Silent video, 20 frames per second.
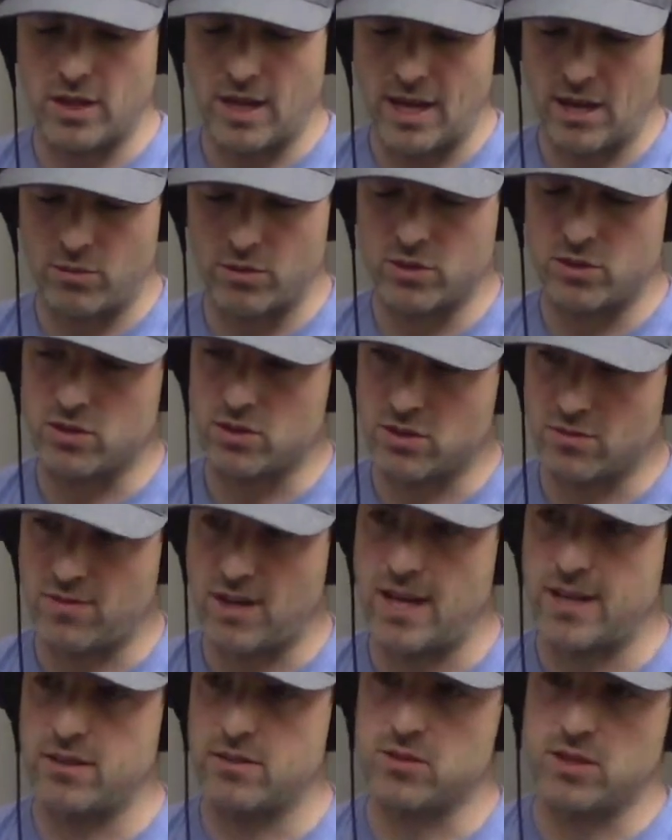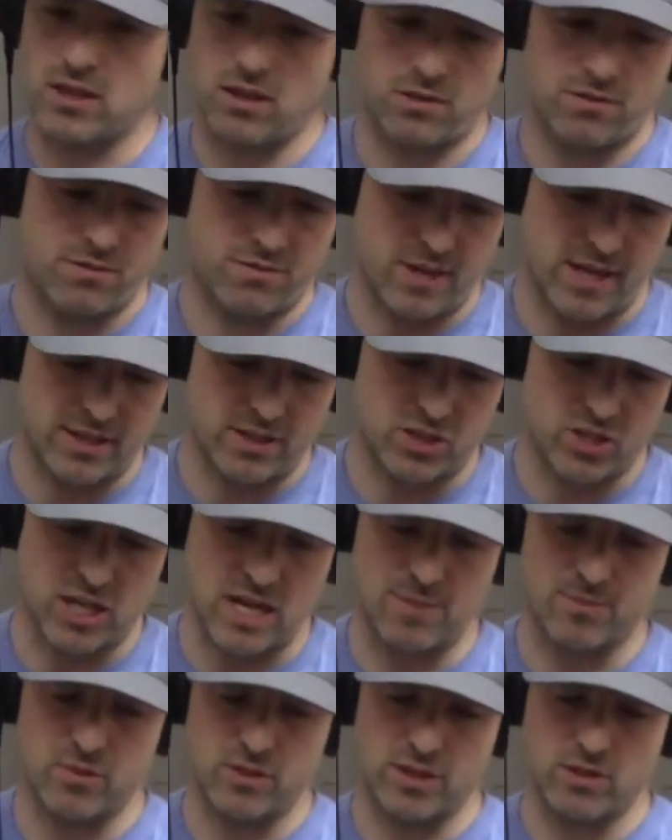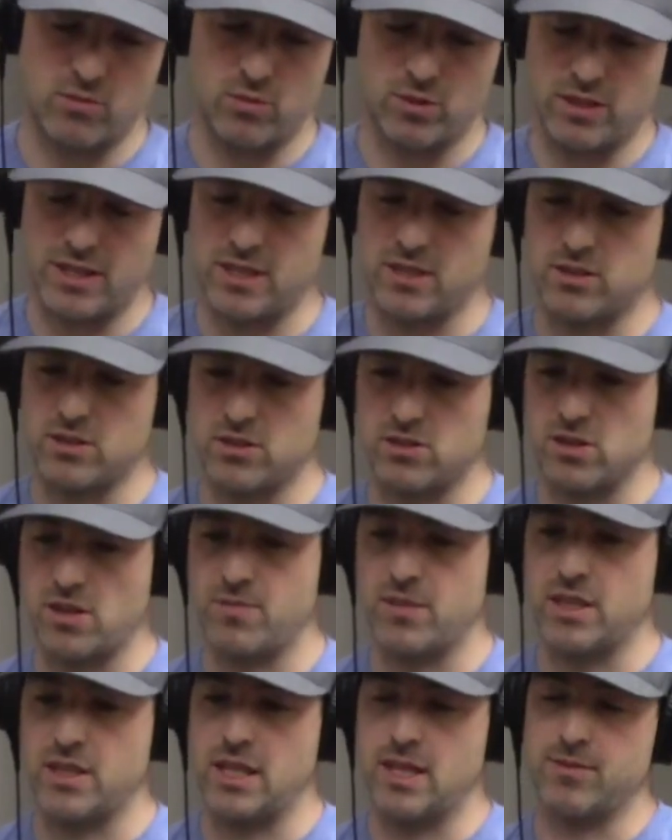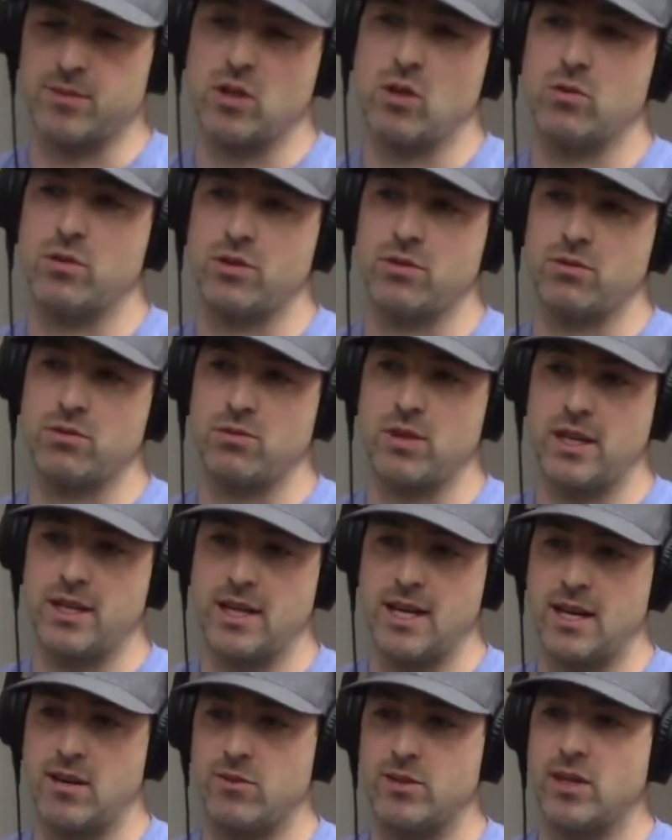I would find a chapter that relates to something that I'm going through right now,